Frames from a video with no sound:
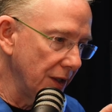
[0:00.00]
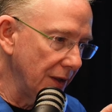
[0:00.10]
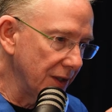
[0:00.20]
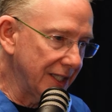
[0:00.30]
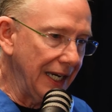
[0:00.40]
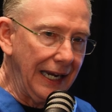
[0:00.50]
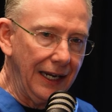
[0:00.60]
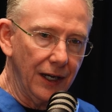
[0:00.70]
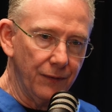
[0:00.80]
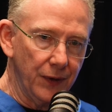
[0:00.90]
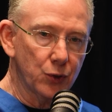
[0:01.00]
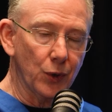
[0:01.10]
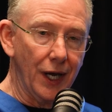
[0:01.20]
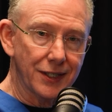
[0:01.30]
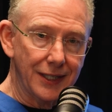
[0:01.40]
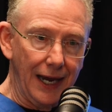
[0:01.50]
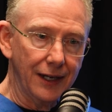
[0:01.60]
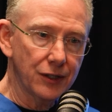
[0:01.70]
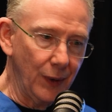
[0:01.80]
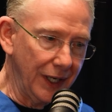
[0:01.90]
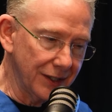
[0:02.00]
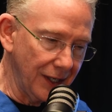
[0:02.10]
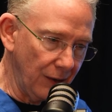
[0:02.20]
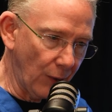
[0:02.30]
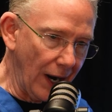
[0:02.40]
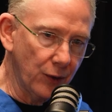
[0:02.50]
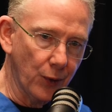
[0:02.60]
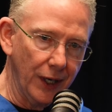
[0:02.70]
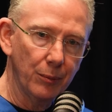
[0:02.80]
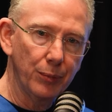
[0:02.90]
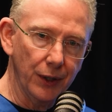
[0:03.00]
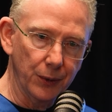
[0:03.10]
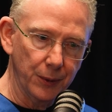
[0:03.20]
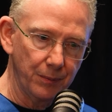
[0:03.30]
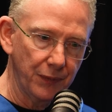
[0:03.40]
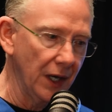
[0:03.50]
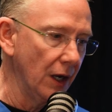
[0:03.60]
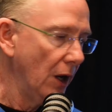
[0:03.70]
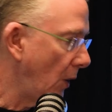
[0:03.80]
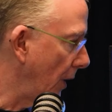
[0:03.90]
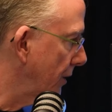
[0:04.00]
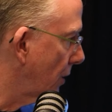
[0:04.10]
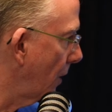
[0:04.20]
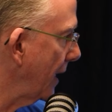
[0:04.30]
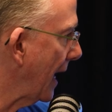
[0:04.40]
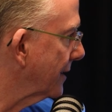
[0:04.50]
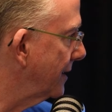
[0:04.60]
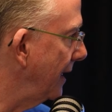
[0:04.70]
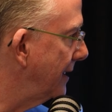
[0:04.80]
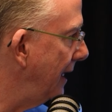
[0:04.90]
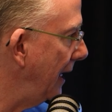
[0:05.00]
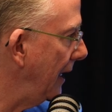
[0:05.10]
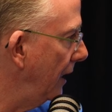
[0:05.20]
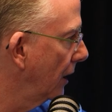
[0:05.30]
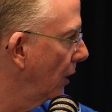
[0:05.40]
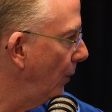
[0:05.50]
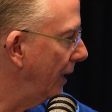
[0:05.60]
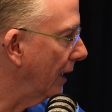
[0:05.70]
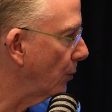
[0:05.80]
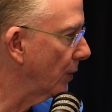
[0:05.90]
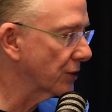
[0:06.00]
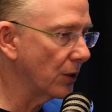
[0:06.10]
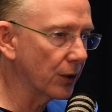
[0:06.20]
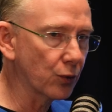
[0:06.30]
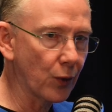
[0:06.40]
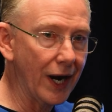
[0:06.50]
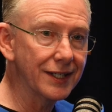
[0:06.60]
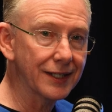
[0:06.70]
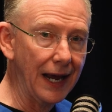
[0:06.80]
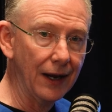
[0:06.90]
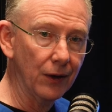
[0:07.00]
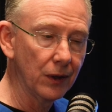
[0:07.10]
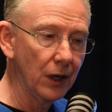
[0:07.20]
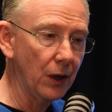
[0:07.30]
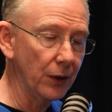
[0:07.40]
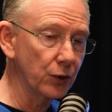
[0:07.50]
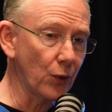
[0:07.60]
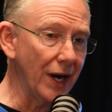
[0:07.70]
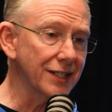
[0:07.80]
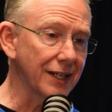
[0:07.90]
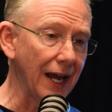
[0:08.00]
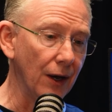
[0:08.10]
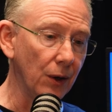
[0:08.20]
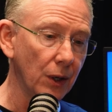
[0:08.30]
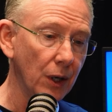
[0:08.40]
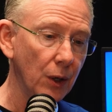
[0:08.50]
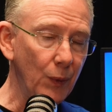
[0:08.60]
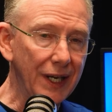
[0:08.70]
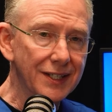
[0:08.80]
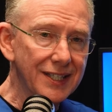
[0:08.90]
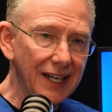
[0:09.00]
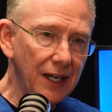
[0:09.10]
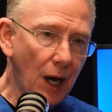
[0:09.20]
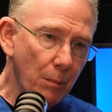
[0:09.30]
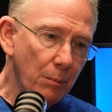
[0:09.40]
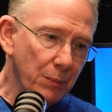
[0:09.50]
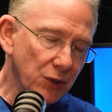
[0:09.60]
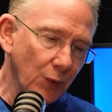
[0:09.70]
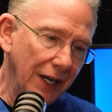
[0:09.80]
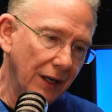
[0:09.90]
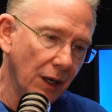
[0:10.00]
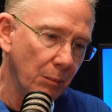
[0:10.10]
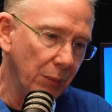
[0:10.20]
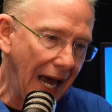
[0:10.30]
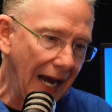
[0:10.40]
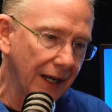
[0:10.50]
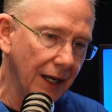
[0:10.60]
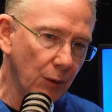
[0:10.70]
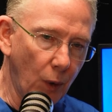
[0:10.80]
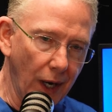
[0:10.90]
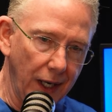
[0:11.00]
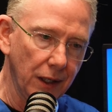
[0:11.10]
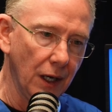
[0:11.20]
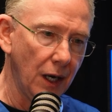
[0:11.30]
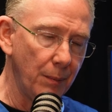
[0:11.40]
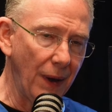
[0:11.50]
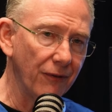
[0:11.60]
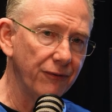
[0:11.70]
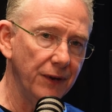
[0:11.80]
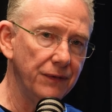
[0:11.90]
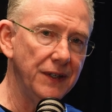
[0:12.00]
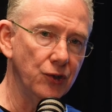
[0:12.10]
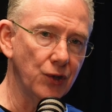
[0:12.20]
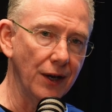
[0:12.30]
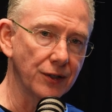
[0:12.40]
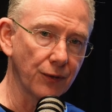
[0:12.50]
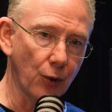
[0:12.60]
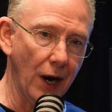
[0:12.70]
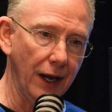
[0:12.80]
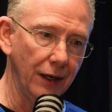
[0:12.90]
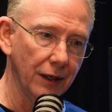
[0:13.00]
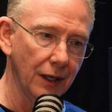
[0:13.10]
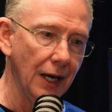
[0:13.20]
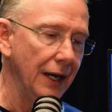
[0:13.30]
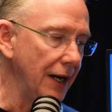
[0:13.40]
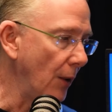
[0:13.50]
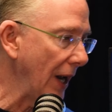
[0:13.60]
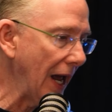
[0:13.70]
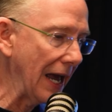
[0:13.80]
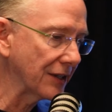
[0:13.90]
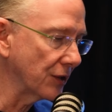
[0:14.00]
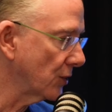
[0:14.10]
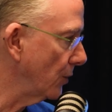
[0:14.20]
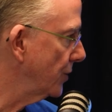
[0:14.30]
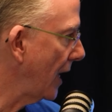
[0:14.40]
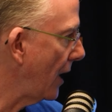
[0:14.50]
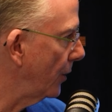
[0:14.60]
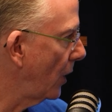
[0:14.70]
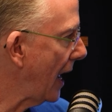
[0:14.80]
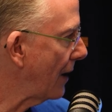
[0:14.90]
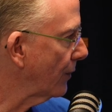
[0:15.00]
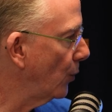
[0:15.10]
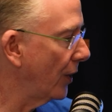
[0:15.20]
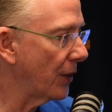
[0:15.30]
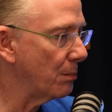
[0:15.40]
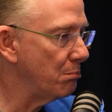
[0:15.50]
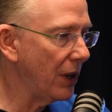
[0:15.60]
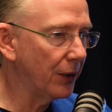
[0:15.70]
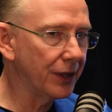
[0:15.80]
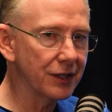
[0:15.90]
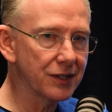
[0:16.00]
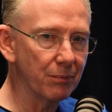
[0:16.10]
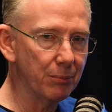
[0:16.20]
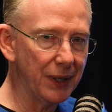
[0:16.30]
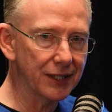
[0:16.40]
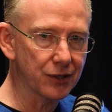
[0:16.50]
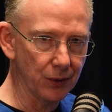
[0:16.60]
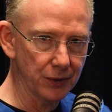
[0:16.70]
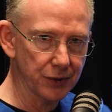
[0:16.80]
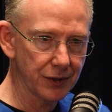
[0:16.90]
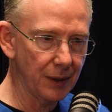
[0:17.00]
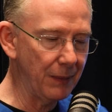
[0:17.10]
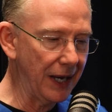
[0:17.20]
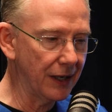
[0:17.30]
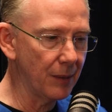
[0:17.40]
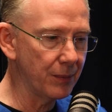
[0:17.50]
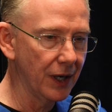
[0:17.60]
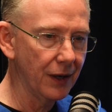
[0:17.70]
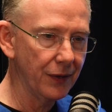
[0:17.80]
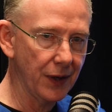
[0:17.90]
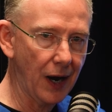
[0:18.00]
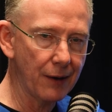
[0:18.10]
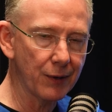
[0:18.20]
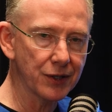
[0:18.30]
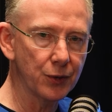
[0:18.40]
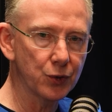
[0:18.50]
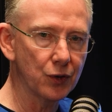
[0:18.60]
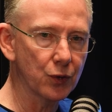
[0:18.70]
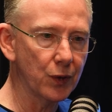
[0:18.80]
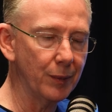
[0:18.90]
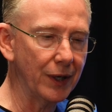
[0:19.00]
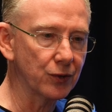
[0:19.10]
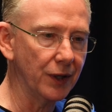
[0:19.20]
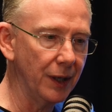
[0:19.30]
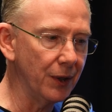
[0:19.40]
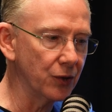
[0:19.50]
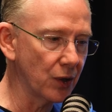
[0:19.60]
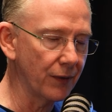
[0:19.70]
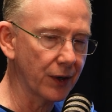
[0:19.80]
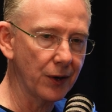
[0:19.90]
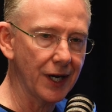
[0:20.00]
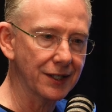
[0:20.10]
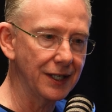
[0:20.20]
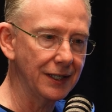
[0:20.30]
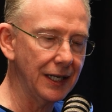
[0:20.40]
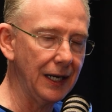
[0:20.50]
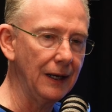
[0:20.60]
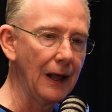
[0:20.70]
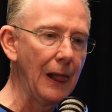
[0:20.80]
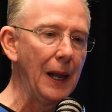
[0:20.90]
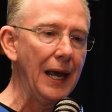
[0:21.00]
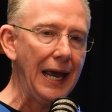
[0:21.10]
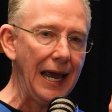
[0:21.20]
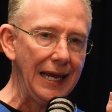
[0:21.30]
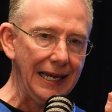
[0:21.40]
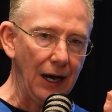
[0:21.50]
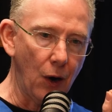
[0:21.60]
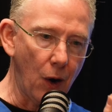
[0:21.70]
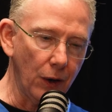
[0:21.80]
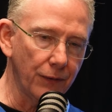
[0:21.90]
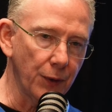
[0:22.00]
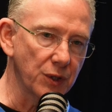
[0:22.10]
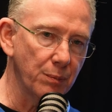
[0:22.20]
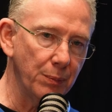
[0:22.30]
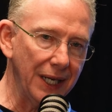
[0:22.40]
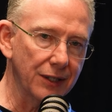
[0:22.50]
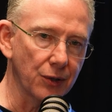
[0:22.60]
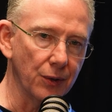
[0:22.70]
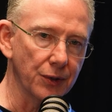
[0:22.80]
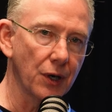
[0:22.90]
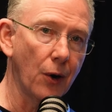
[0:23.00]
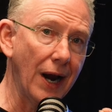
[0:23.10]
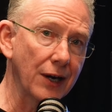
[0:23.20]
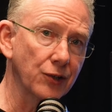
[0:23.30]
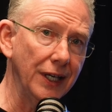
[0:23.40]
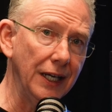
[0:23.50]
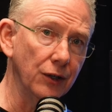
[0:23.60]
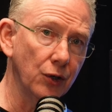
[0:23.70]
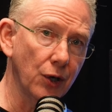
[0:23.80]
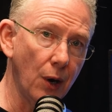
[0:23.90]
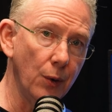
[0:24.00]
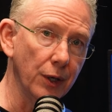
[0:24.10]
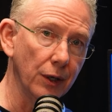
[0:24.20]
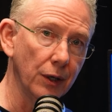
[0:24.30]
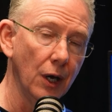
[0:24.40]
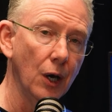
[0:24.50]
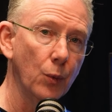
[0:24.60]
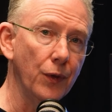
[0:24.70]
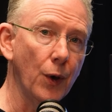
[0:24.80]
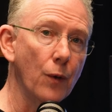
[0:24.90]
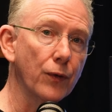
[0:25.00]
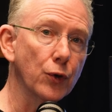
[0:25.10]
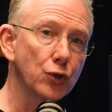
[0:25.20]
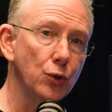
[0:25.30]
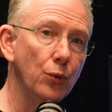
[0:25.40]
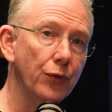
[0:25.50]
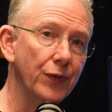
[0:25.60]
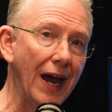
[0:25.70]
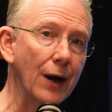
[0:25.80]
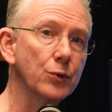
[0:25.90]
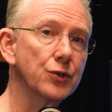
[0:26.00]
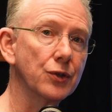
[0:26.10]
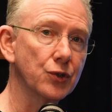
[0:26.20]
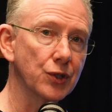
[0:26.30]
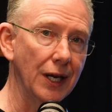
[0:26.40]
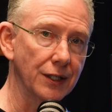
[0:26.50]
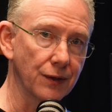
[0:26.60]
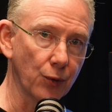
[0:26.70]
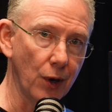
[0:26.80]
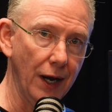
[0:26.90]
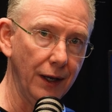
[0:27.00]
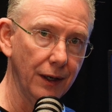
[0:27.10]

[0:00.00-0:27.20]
see and visualize things, we can see red, green, and blue. On cardiac CT, we get what's called grayscale. On grayscale, we can see up between black and white about 50 shades of gray. Now, as it turns out, every one of the millions of pixels that make up the high-resolution three-dimensional image of a cardiac CT, all of those pixels are actually encoded with over 2,000 shades of gray.